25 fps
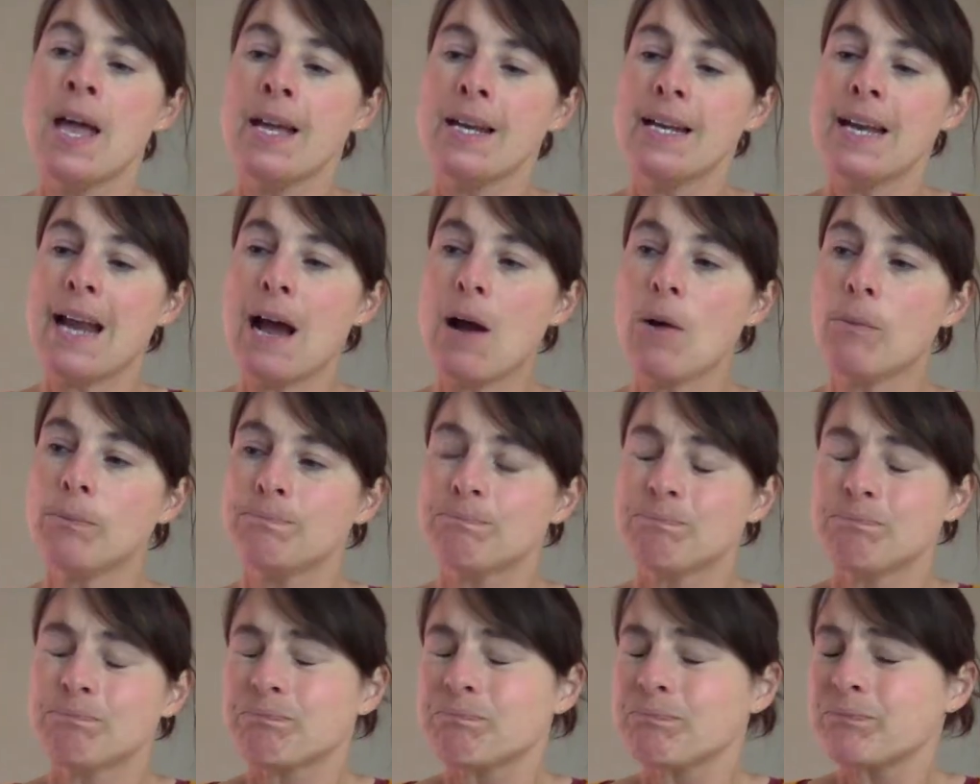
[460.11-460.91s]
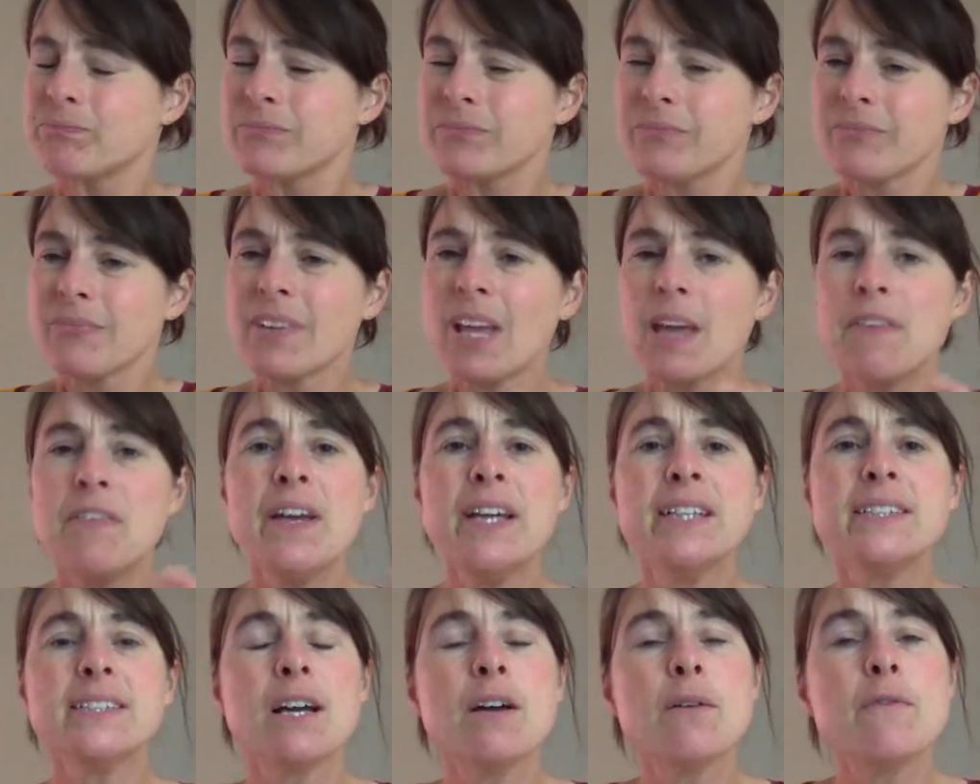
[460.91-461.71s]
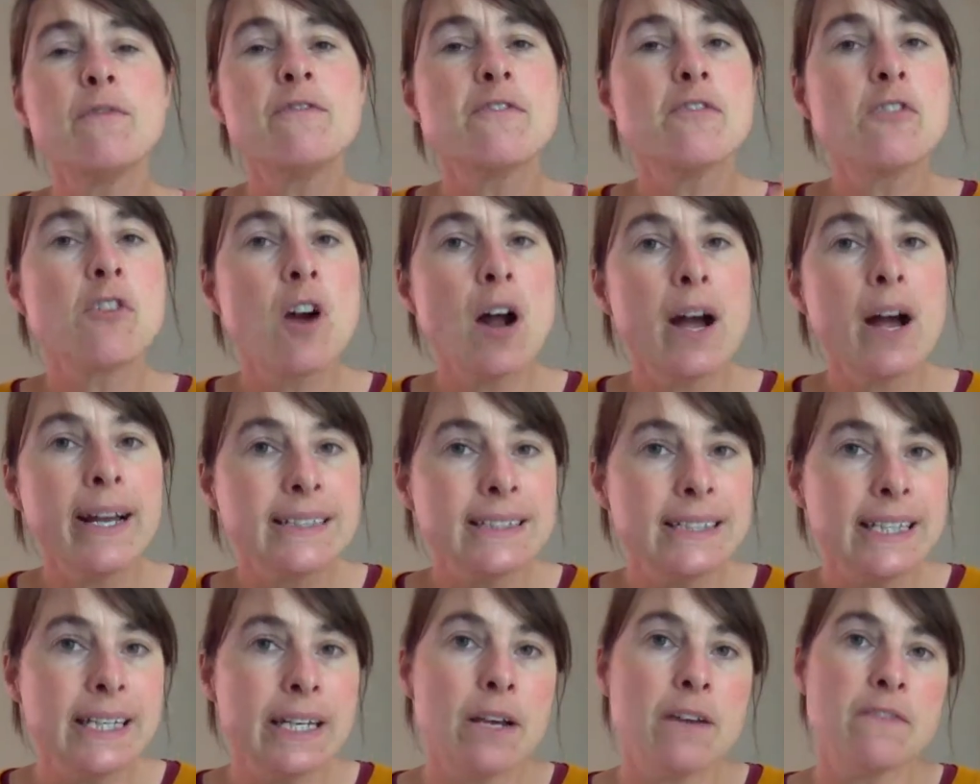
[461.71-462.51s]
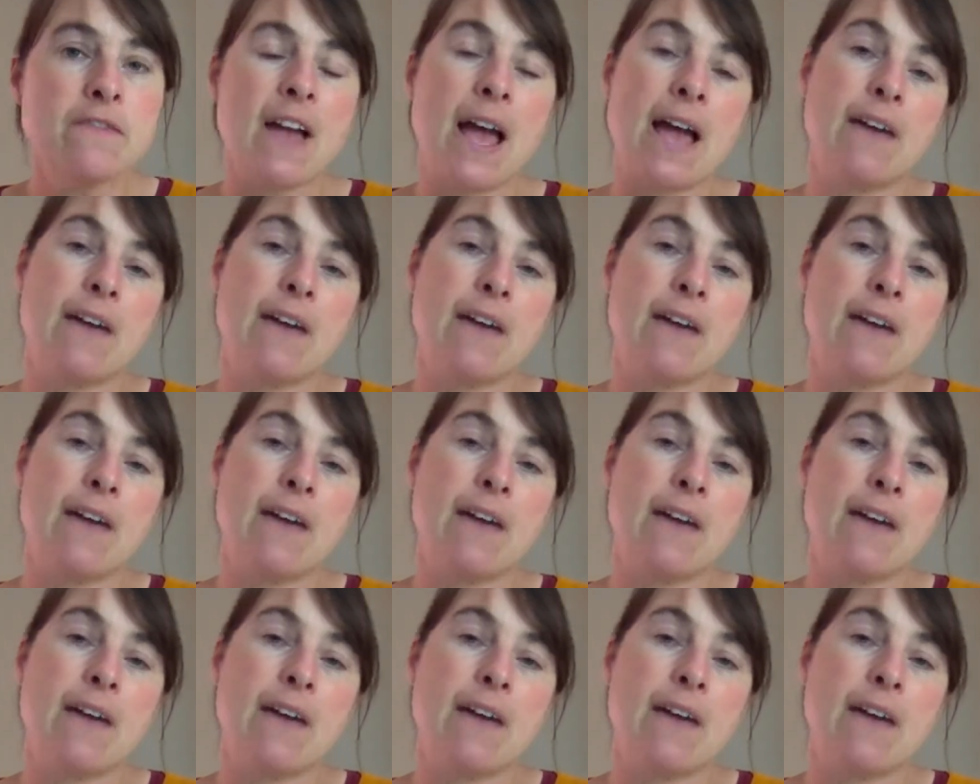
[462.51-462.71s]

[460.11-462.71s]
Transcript: Now, there's a variety of